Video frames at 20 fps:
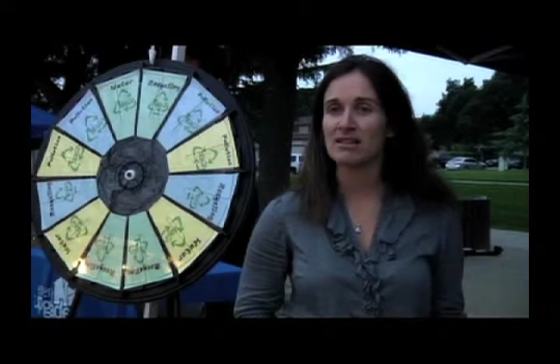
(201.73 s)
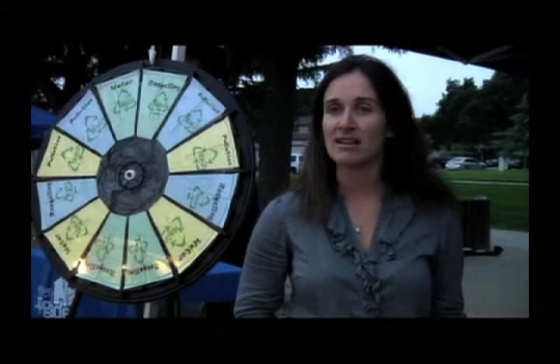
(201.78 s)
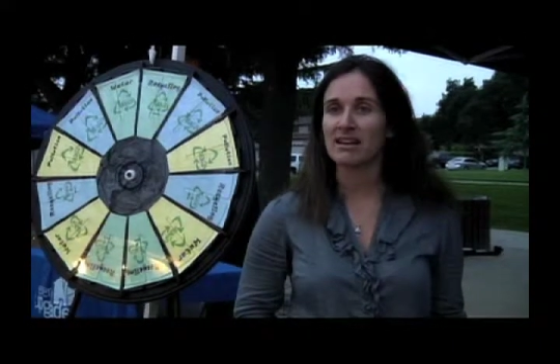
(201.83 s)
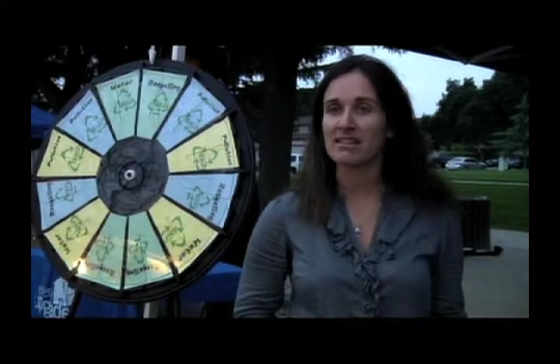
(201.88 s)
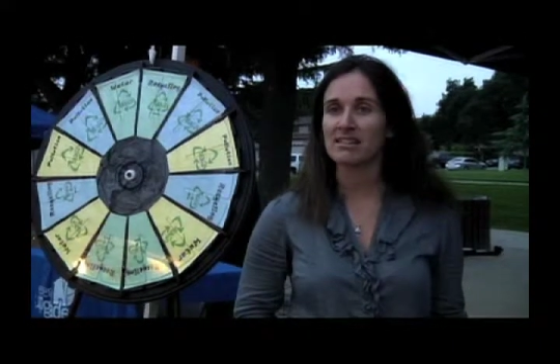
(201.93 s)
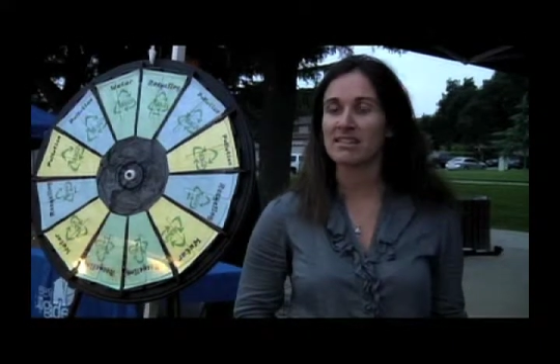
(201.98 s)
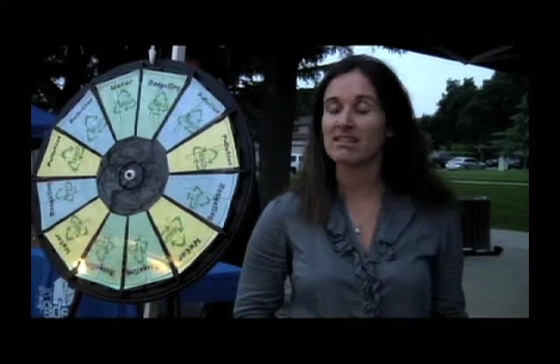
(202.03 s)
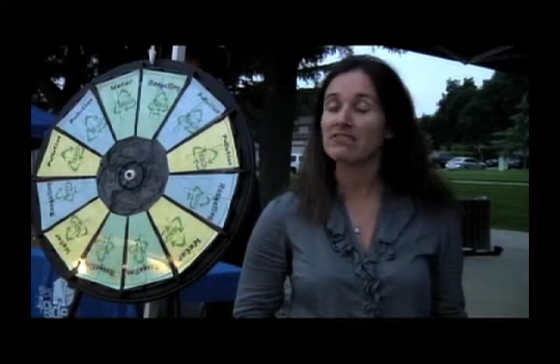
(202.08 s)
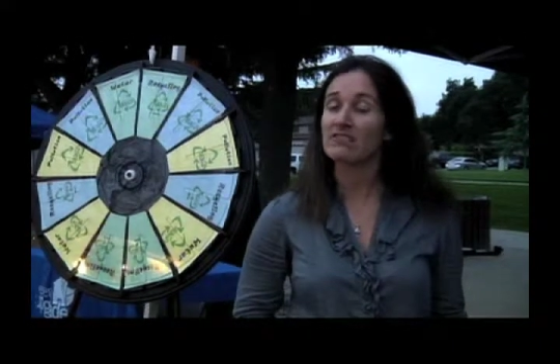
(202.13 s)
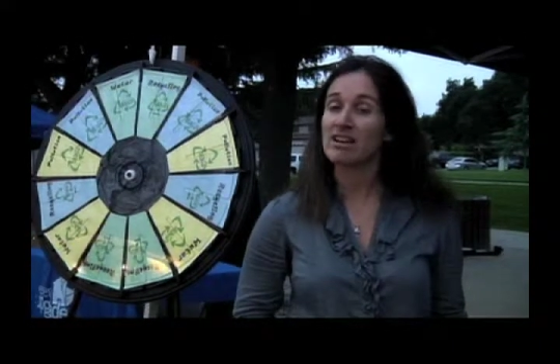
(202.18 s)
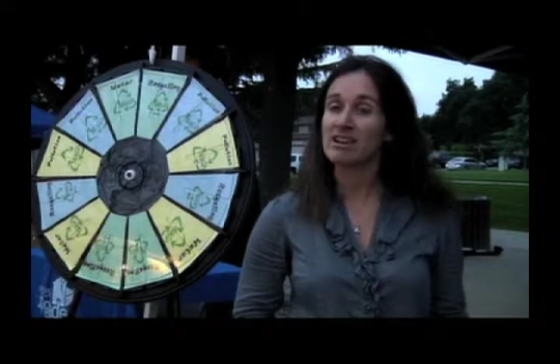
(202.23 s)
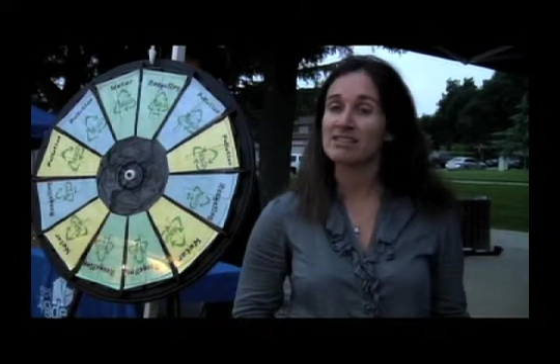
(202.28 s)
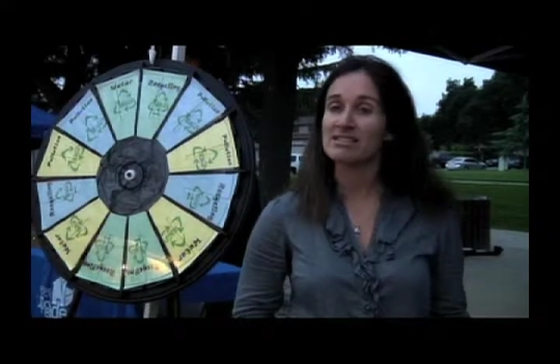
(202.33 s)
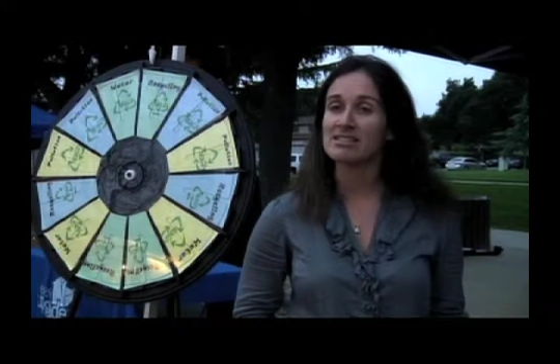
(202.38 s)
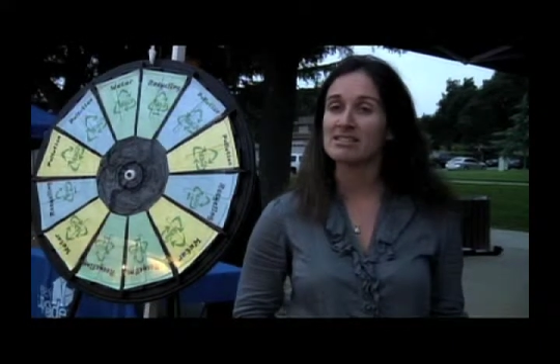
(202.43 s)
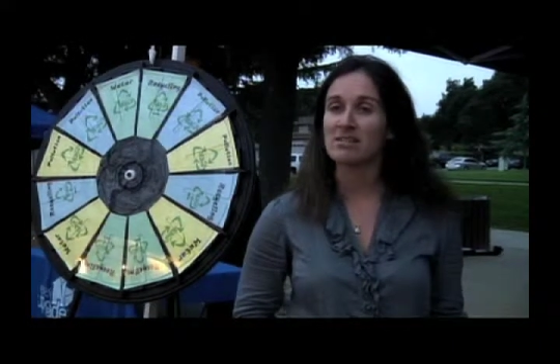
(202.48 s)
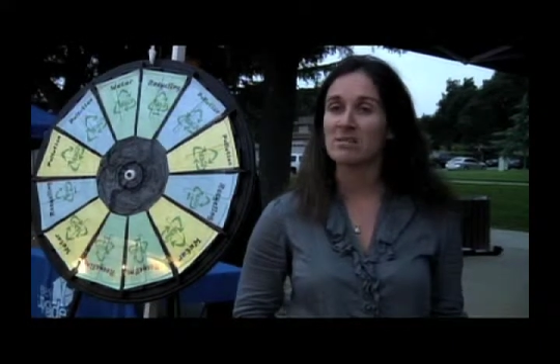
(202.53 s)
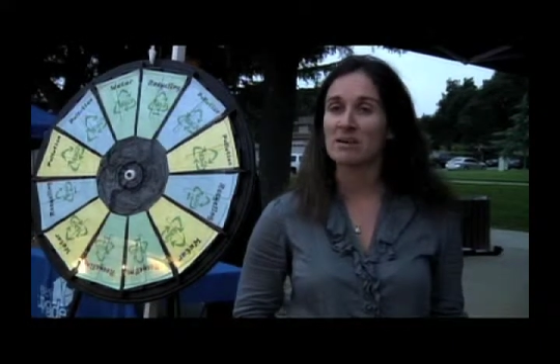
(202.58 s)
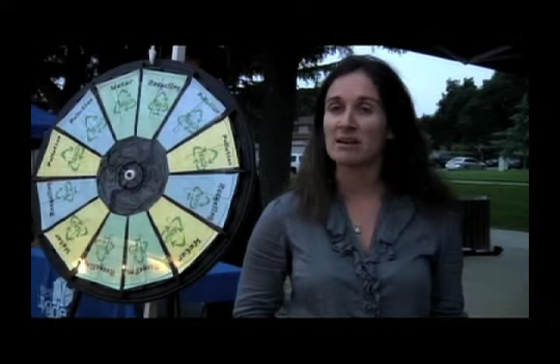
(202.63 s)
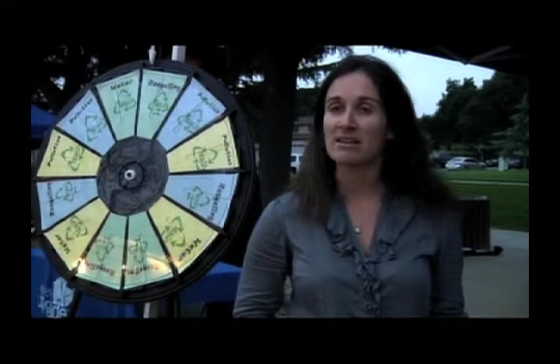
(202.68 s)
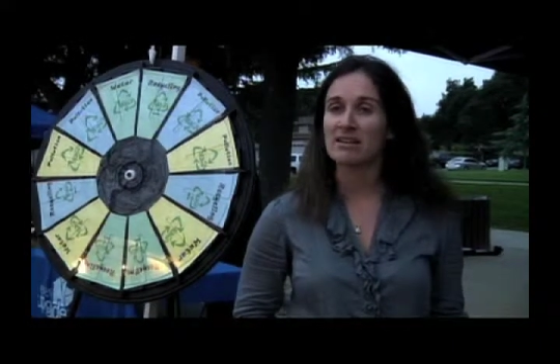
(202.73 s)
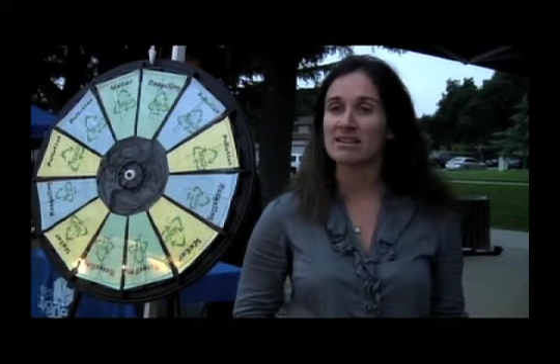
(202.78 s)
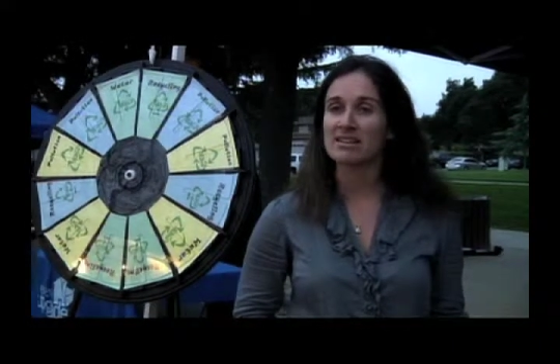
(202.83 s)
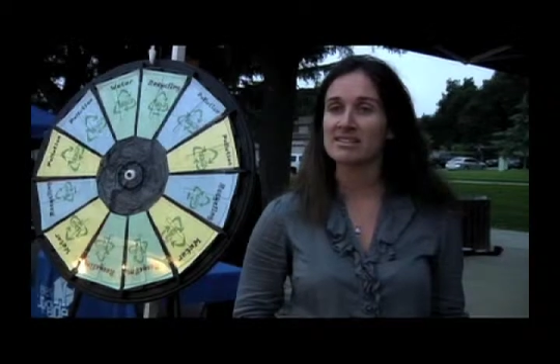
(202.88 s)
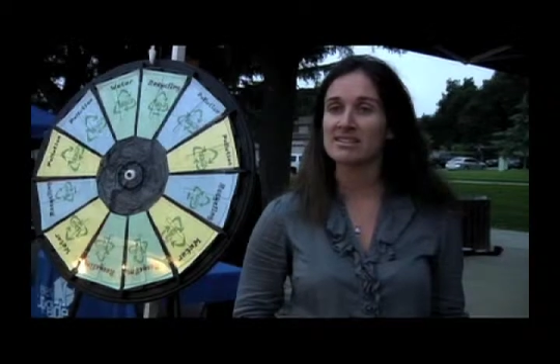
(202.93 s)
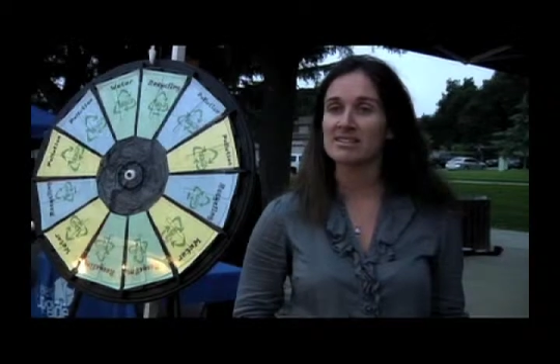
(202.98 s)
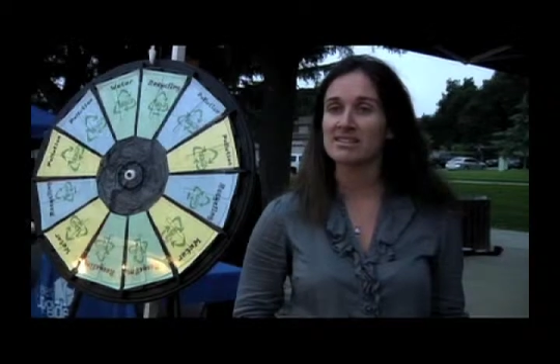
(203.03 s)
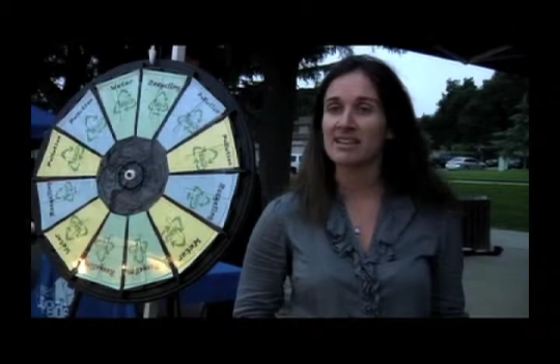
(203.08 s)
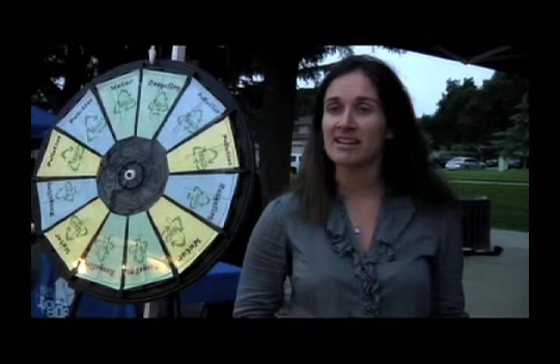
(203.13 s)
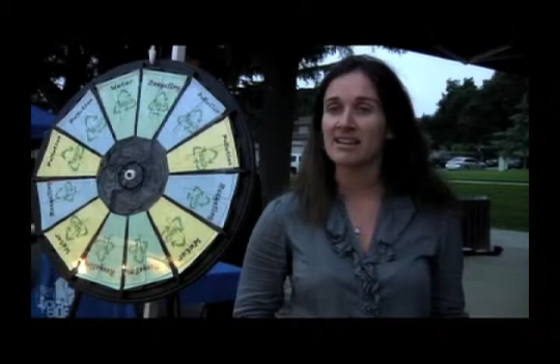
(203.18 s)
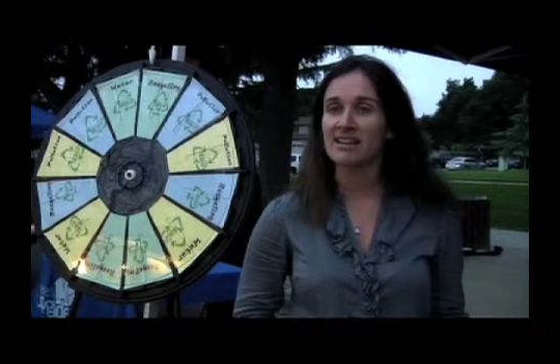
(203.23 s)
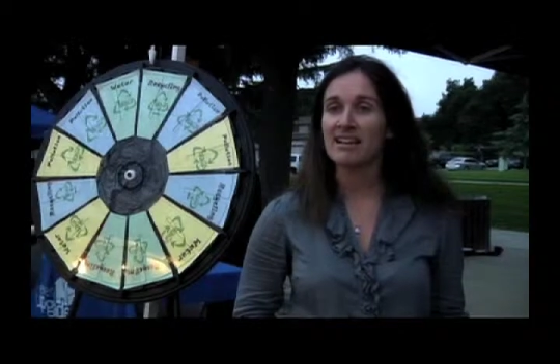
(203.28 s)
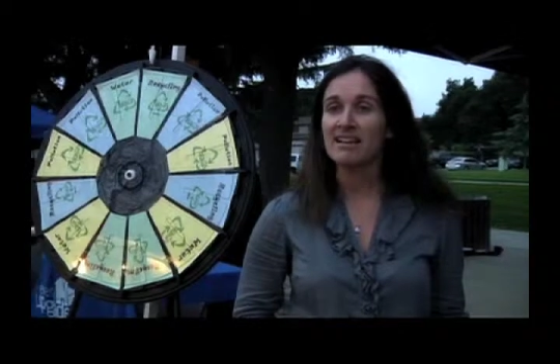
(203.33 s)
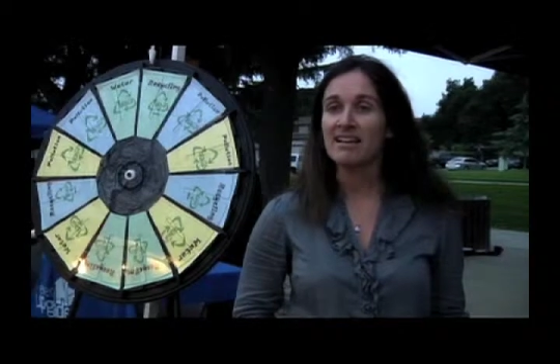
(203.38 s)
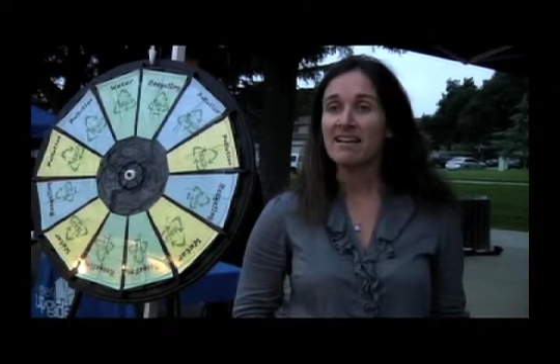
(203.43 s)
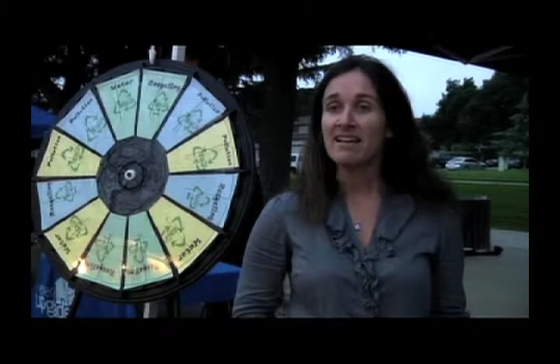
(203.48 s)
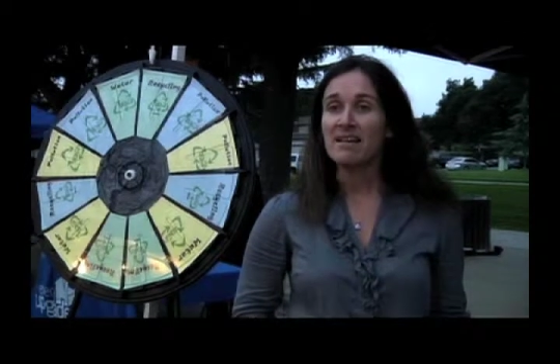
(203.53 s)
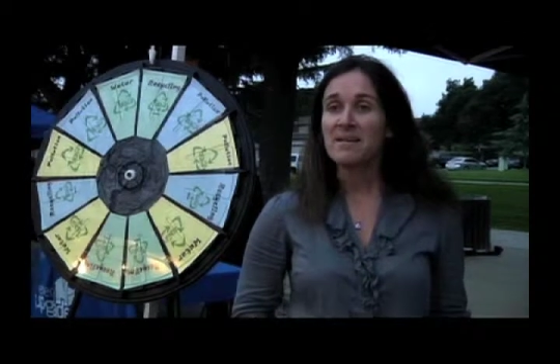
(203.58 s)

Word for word: And I think raising awareness that